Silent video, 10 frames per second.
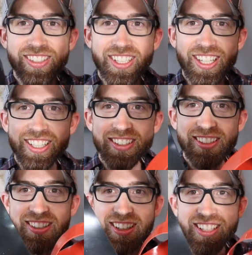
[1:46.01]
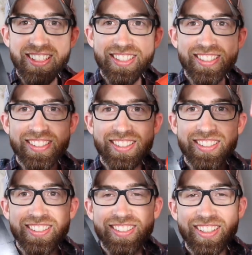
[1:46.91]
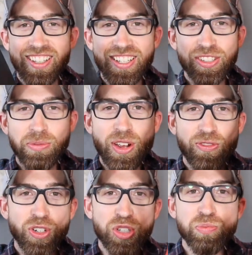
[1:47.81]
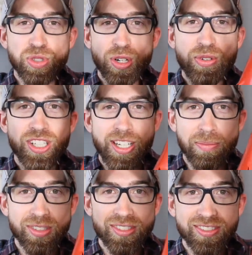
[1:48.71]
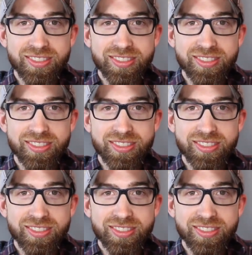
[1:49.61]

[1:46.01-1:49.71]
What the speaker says: Yeah, these are my first prototypes.